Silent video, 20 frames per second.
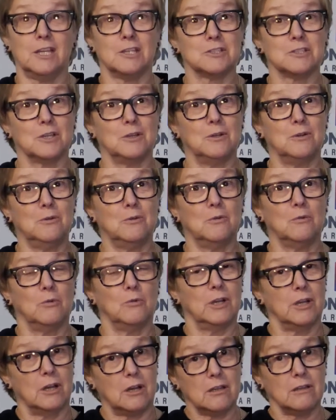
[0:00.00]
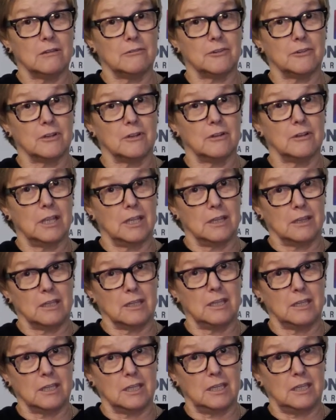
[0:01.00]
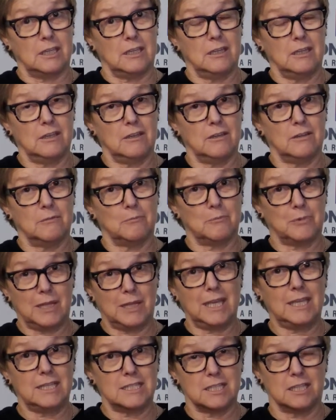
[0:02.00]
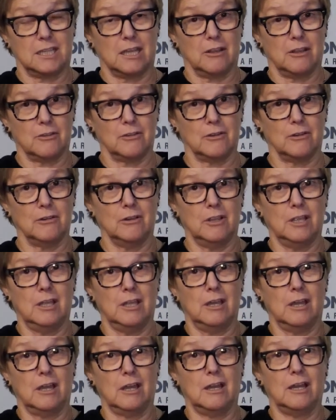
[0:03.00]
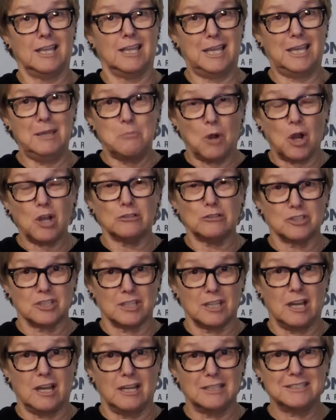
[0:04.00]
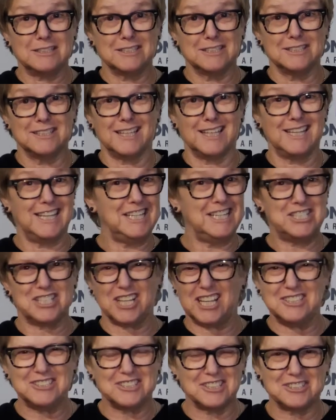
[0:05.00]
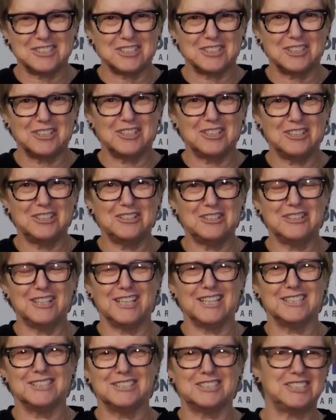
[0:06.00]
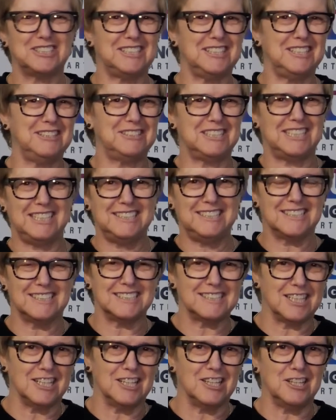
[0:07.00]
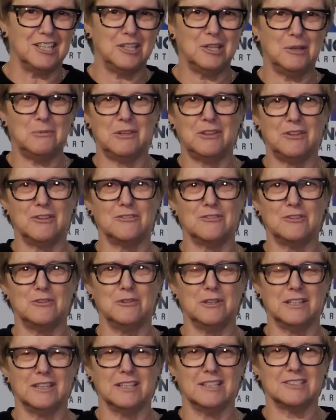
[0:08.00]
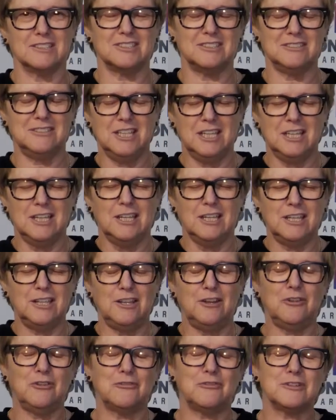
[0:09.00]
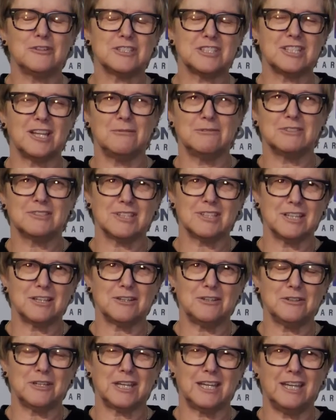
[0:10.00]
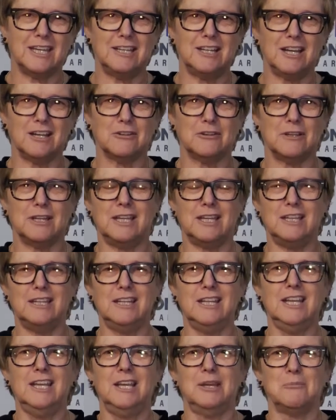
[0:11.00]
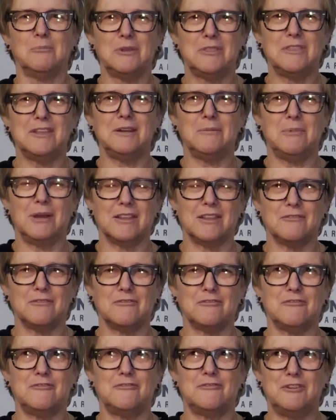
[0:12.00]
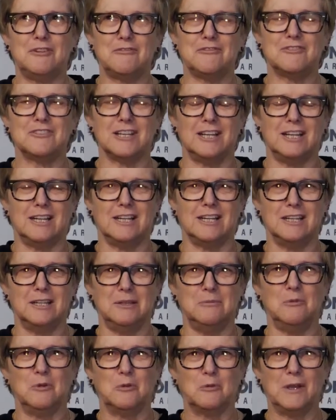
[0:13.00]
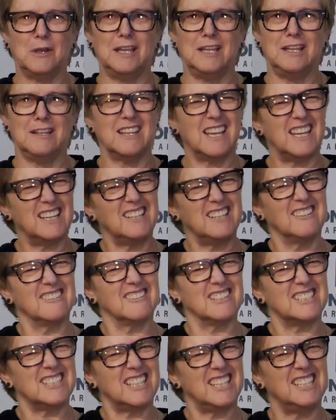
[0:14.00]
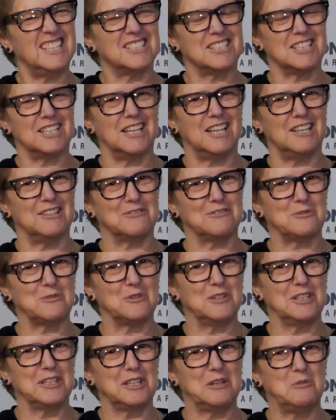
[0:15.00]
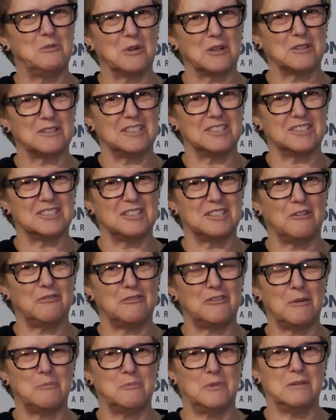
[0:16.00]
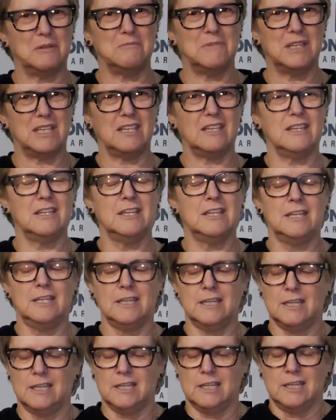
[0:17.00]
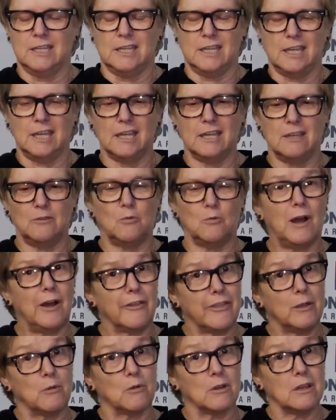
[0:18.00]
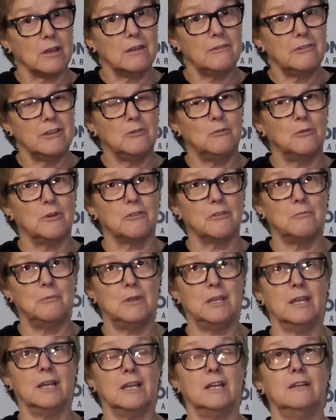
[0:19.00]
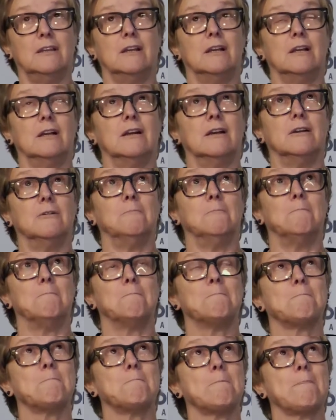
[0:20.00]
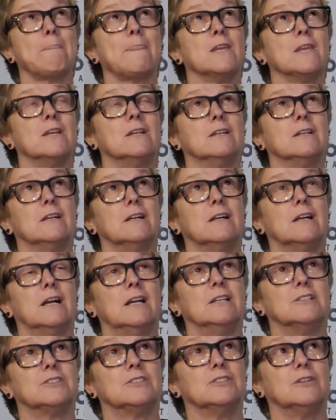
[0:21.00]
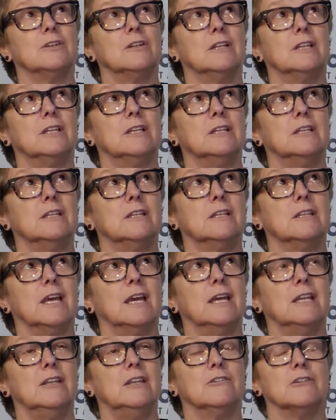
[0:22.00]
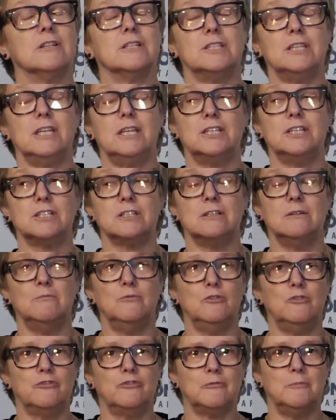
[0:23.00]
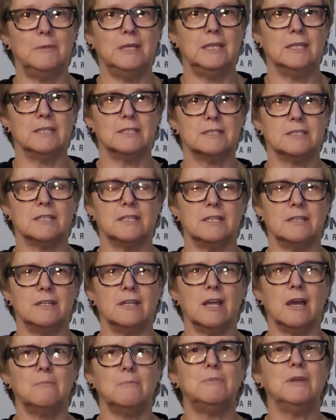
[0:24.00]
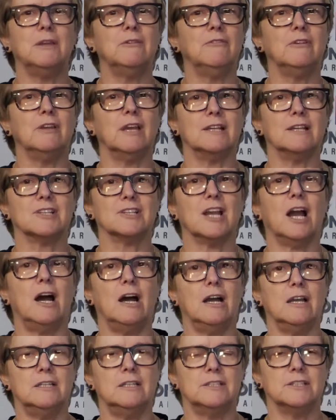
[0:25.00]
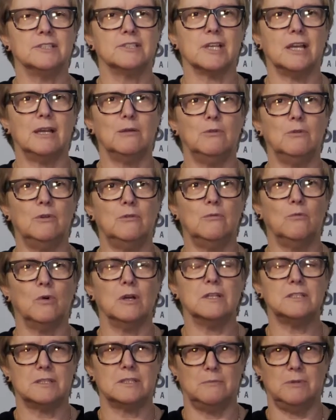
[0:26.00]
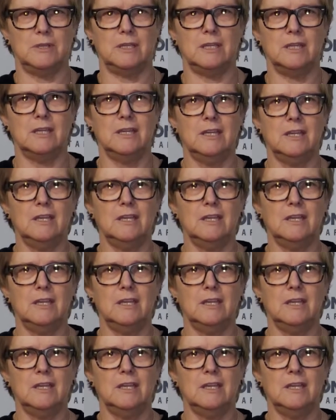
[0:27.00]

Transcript: So when Oliver and Lily play together, he barks a lot and he chases her and she teases him and they're doing this. And, the first time it's like, okay, not great. But then about the fifth time, right, that irritation has really worked itself up in me. And while they were living with me, I started, that irritation moved me into not being as kind as I would want to be.